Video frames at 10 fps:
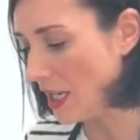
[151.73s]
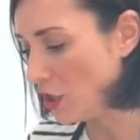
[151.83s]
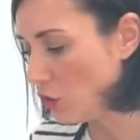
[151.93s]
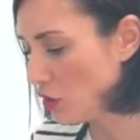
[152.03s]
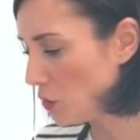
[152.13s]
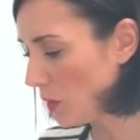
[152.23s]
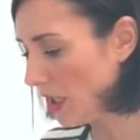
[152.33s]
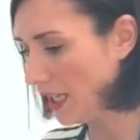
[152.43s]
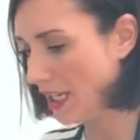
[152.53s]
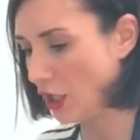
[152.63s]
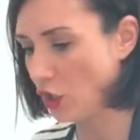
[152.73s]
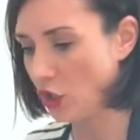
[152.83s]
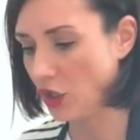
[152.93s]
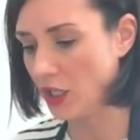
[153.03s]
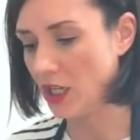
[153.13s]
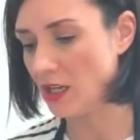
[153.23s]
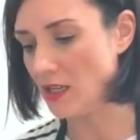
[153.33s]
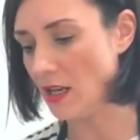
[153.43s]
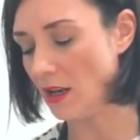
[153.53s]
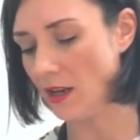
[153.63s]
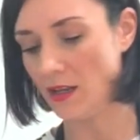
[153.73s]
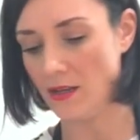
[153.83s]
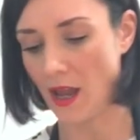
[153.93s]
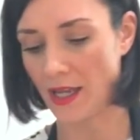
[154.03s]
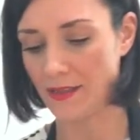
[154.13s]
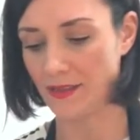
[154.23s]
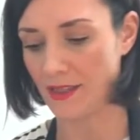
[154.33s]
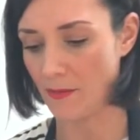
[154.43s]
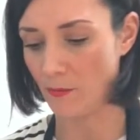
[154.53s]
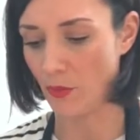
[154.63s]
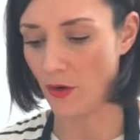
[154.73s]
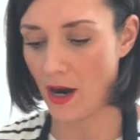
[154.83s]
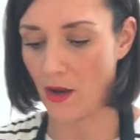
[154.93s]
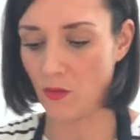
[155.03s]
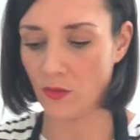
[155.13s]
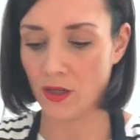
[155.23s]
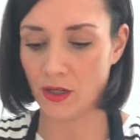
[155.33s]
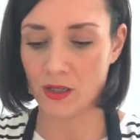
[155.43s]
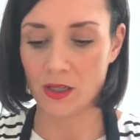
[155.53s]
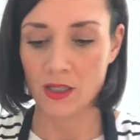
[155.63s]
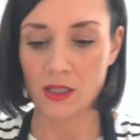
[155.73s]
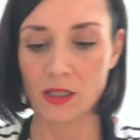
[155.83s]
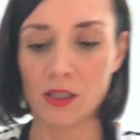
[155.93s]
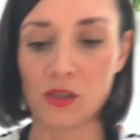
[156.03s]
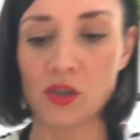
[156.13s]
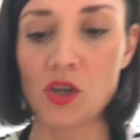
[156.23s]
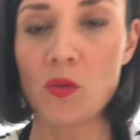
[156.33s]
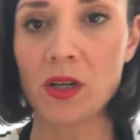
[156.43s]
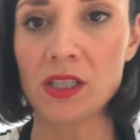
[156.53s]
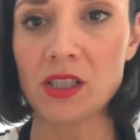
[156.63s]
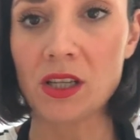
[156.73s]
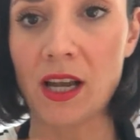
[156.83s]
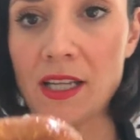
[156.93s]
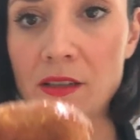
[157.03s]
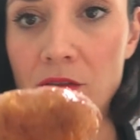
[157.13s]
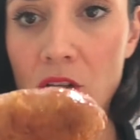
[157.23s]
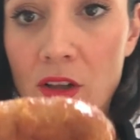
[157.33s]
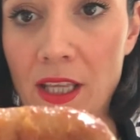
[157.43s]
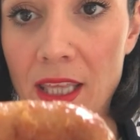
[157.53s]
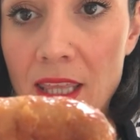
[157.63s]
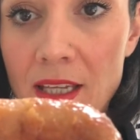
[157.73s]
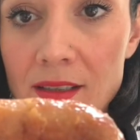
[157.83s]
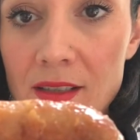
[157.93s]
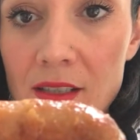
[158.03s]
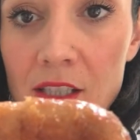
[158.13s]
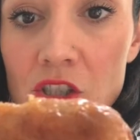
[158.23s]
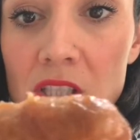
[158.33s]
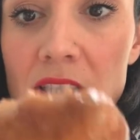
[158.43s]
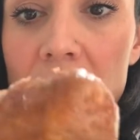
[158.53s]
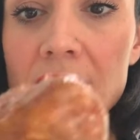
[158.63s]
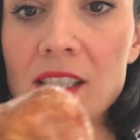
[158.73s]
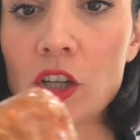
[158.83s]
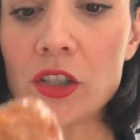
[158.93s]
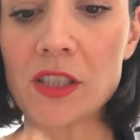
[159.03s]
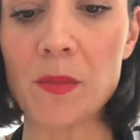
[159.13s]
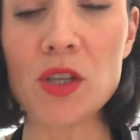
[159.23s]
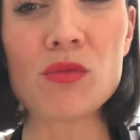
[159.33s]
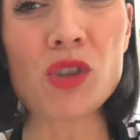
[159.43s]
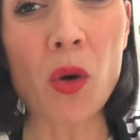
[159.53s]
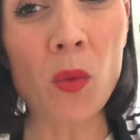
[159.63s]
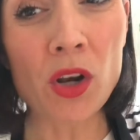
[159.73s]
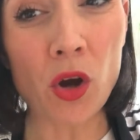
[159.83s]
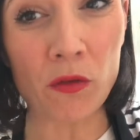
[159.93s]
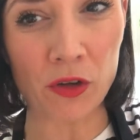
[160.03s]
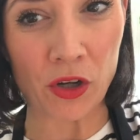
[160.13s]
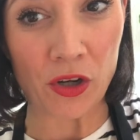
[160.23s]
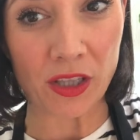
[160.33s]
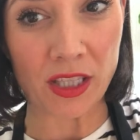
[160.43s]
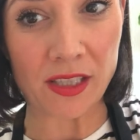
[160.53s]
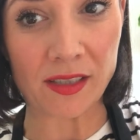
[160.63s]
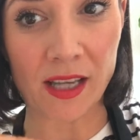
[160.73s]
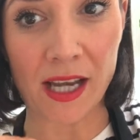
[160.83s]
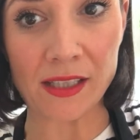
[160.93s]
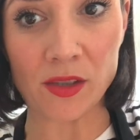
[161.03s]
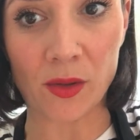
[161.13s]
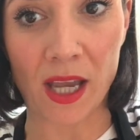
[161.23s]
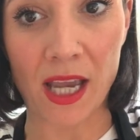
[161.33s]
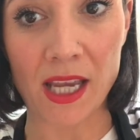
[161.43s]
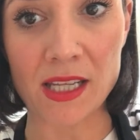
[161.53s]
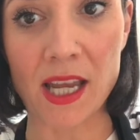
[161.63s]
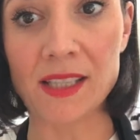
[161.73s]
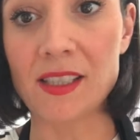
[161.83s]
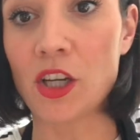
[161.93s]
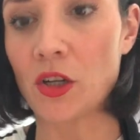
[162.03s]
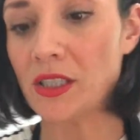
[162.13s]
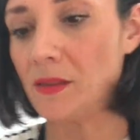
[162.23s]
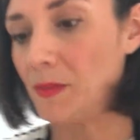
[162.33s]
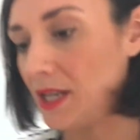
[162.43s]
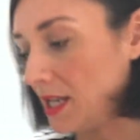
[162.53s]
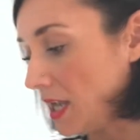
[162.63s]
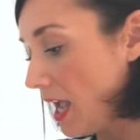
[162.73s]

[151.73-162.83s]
And you just want to get it good and nice and brown. So you want it to kind of look like this. Just nice and crispy. You don't want to overcook these guys, okay? Nice and crispy.